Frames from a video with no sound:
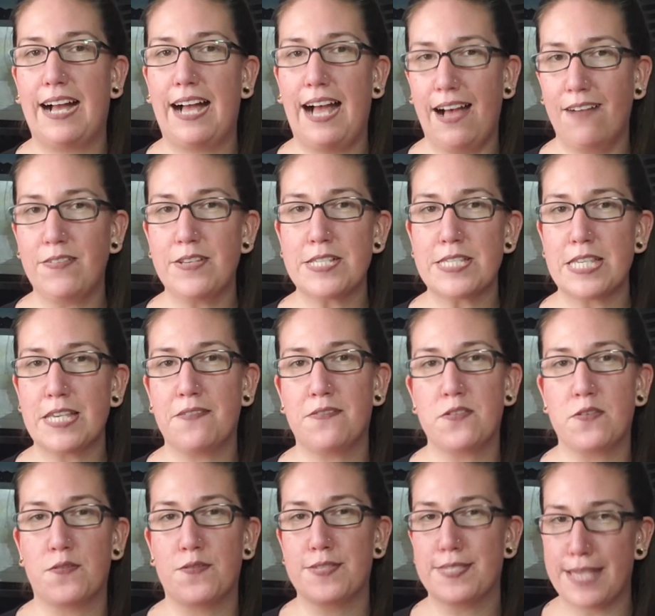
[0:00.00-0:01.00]
Obviously, if
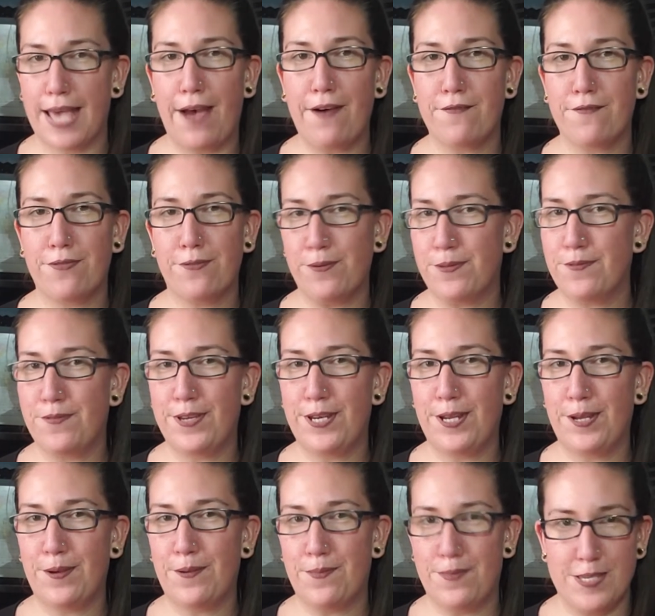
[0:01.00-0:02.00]
you've sat through the
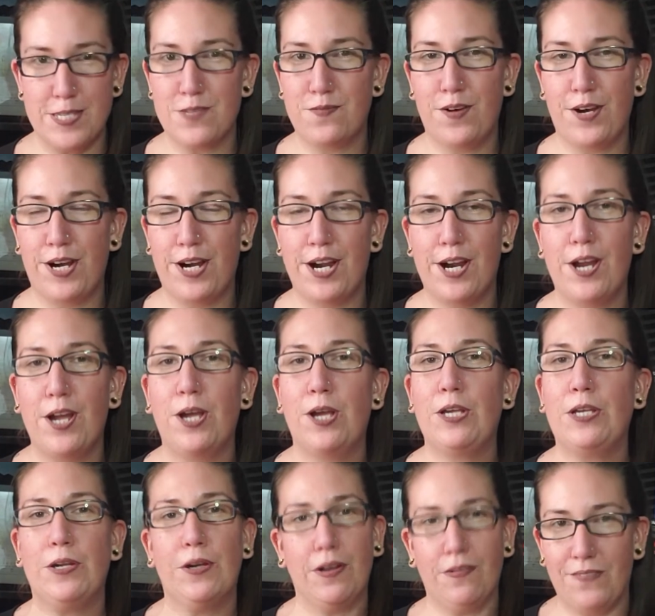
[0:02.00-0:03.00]
video this far,
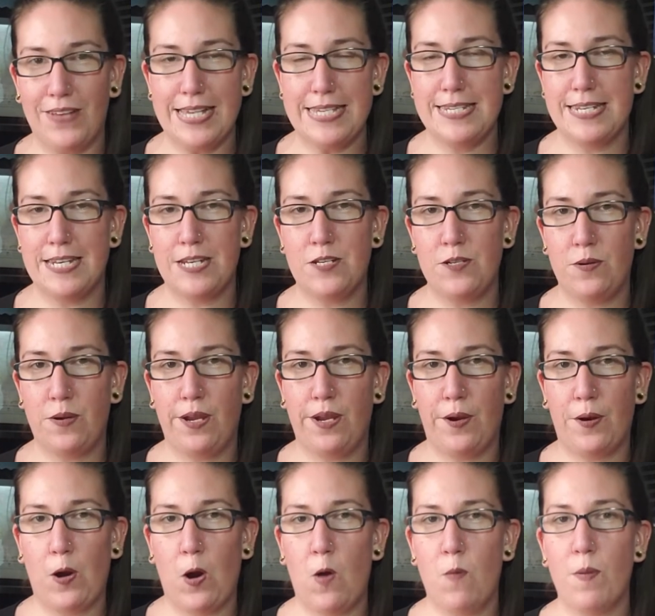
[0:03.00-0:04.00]
you're invested in doing
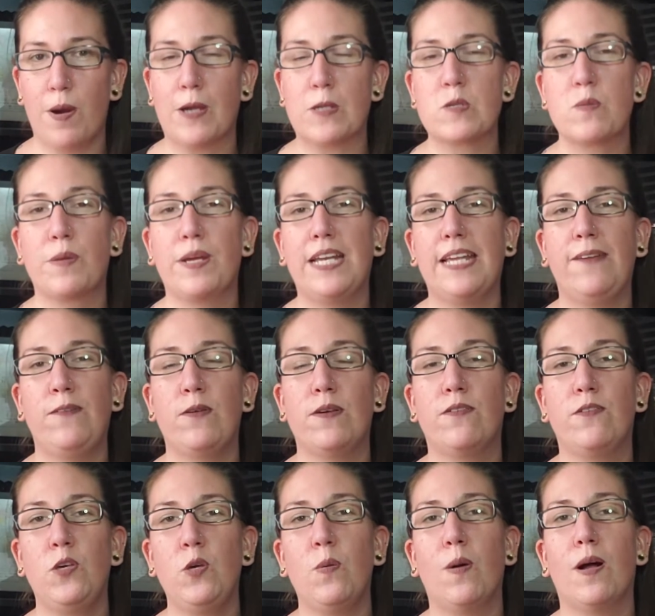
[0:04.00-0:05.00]
your homework, so I'm going to give you a
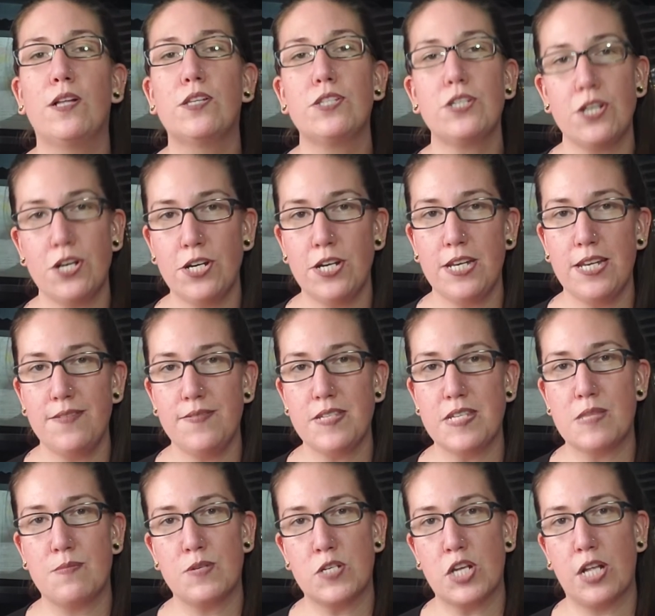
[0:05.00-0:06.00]
few alternatives
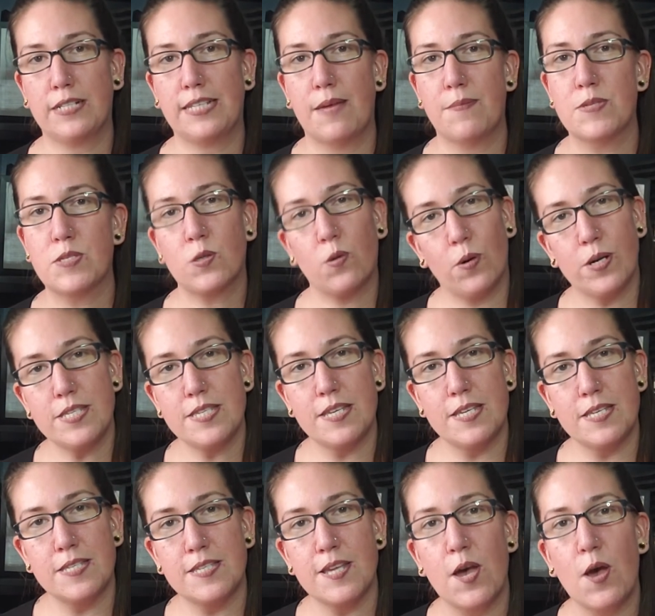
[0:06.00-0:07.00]
to the Michel Thomas
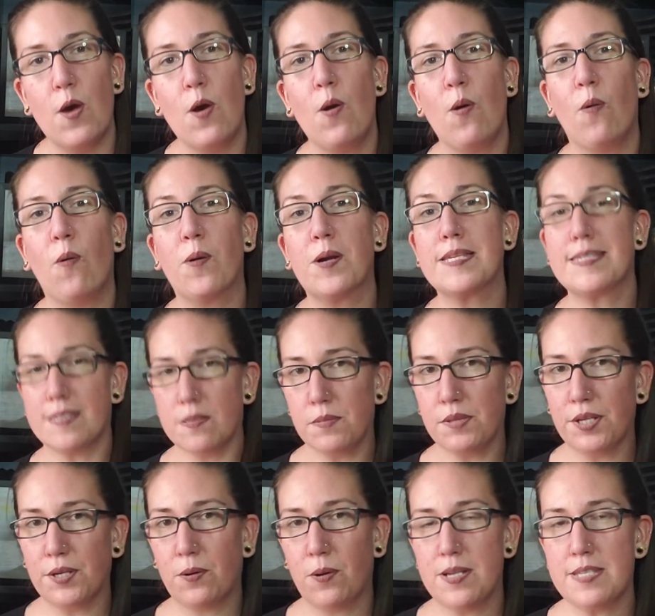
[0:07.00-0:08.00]
courses or
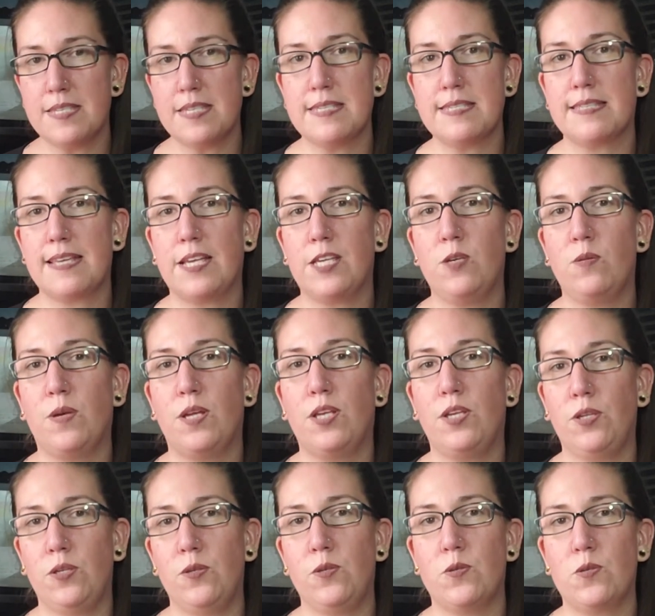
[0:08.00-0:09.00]
similar courses that you
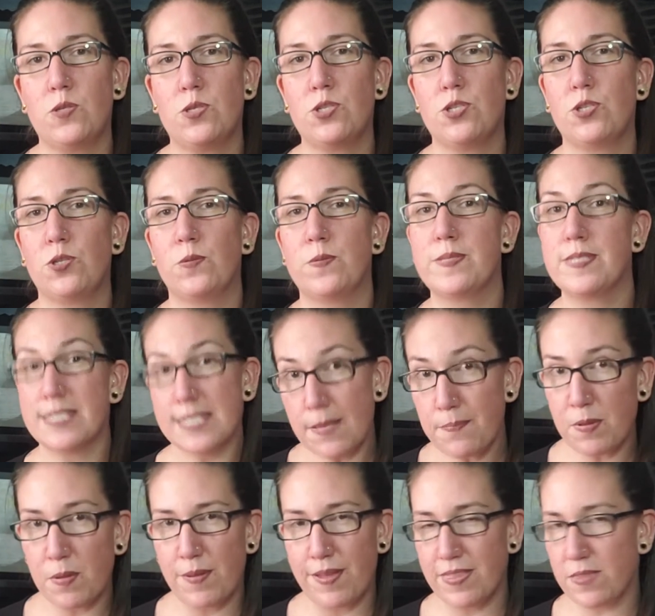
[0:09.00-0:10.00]
can use to
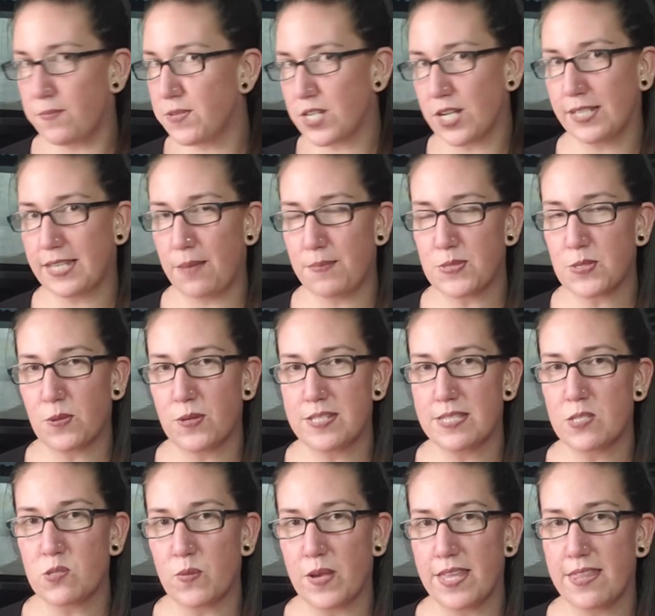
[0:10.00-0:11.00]
supplement the Michel Thomas
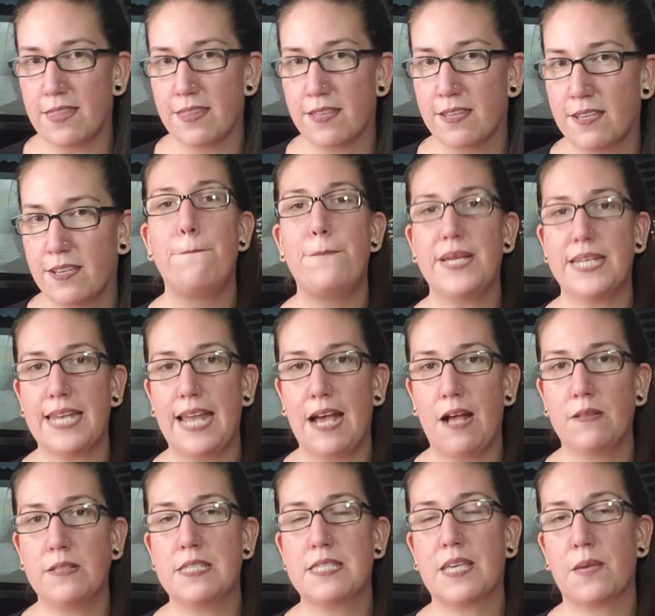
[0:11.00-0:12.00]
courses with. But
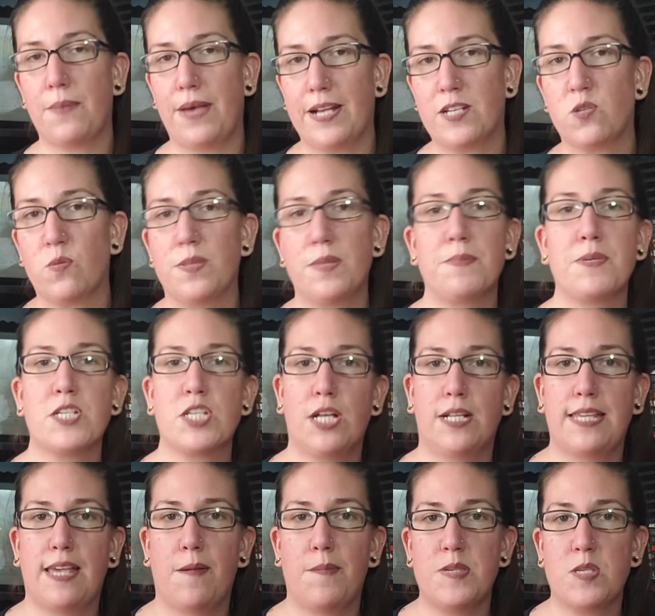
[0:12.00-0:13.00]
now let's get back to what the
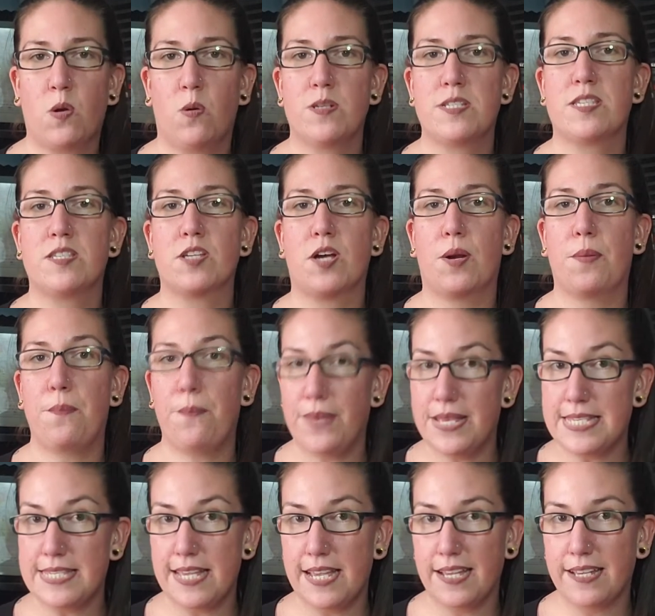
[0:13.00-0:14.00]
Michel Thomas courses are
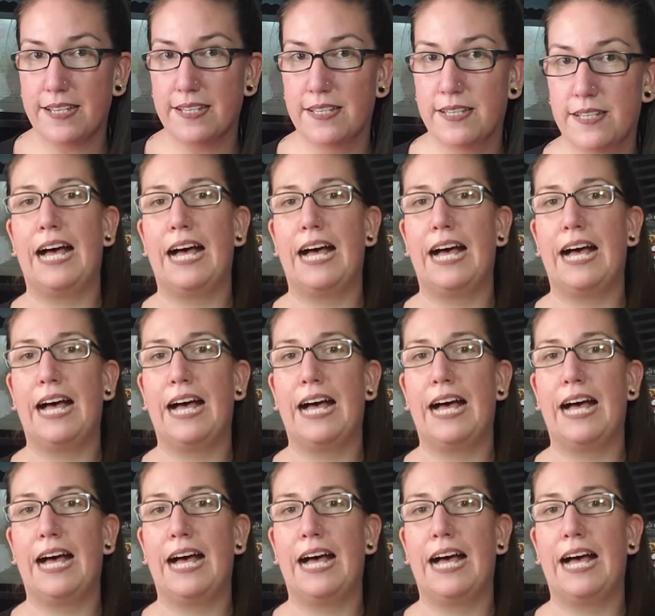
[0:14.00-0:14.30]
missing.